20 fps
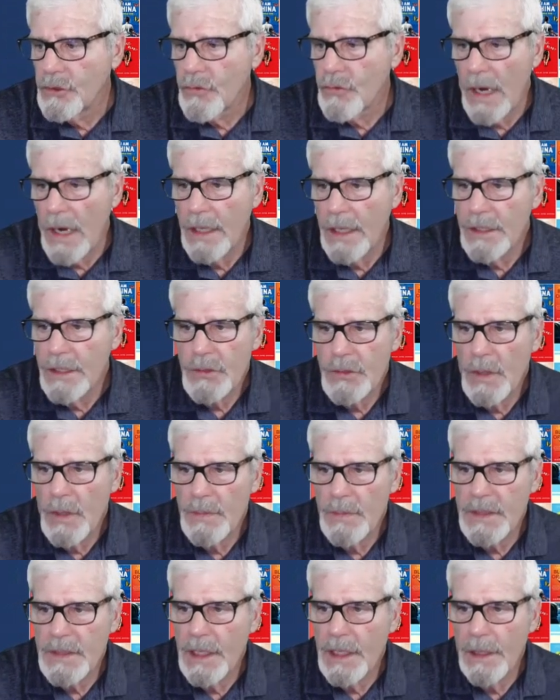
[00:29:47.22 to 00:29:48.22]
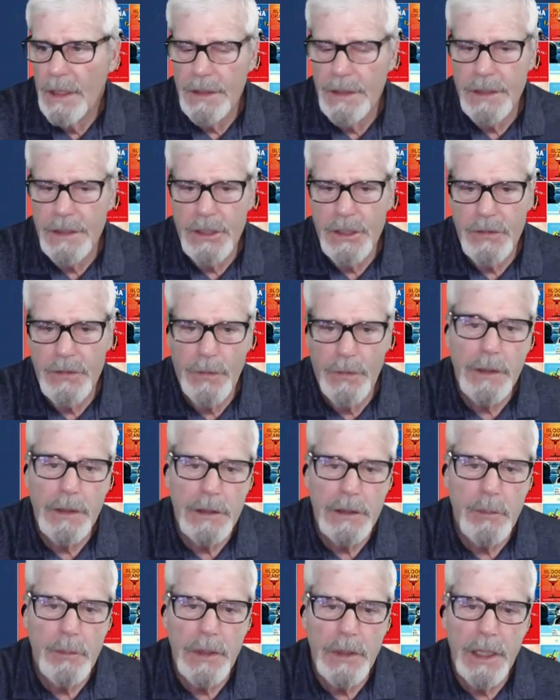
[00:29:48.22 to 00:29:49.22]
Try this website. It's just
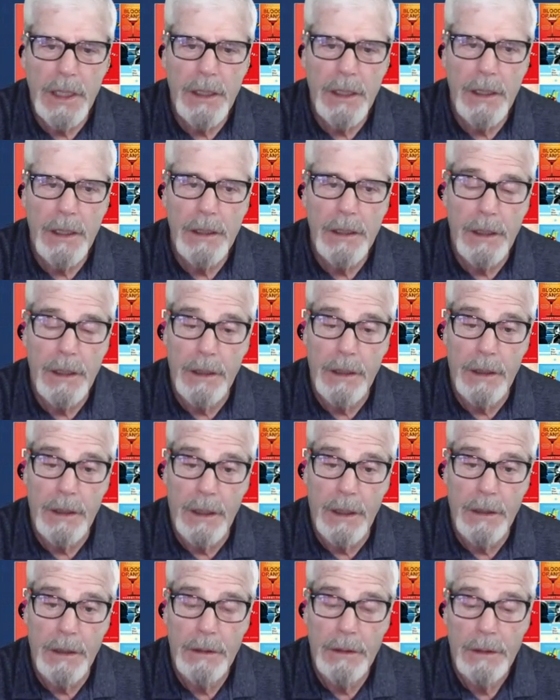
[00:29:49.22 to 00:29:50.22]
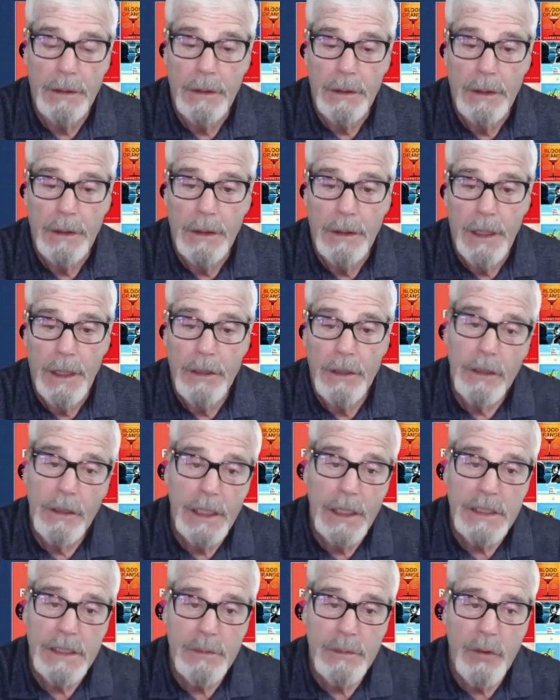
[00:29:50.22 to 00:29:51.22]
fun to play in, and
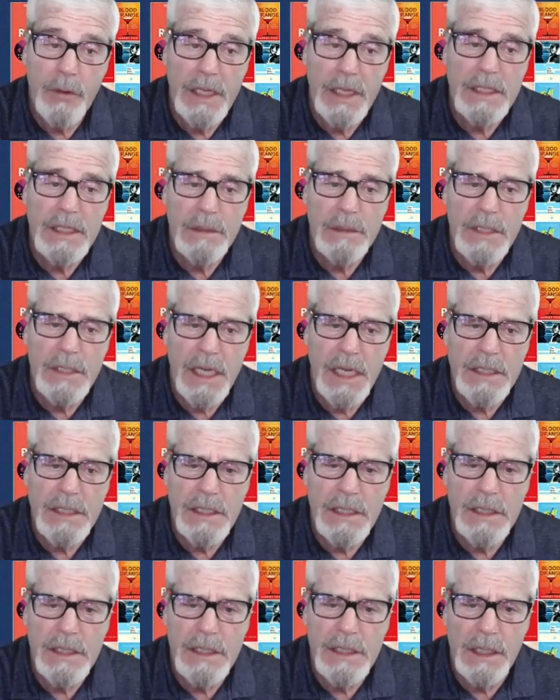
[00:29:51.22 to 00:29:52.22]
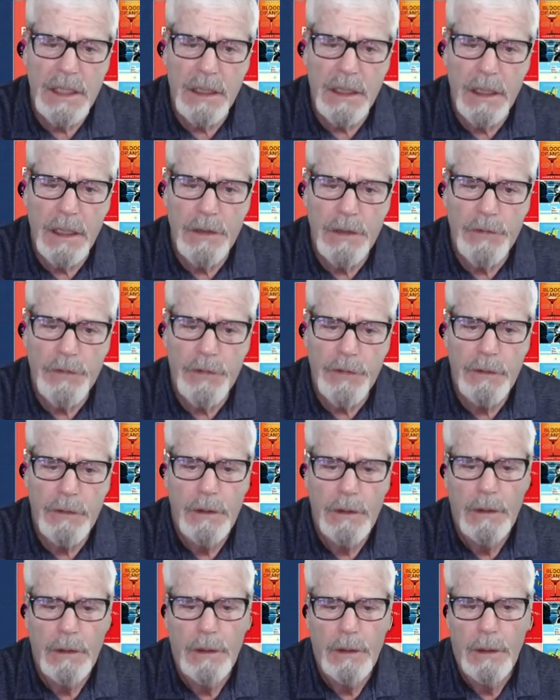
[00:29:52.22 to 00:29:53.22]
you get some great suggestions and
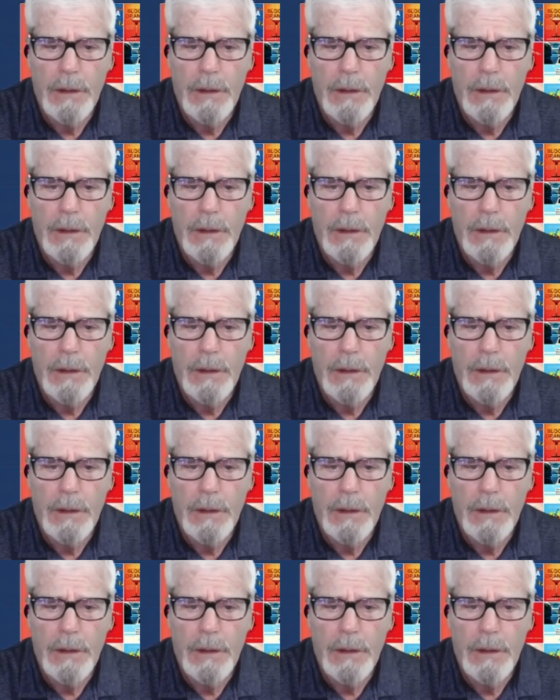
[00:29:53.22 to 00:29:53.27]
links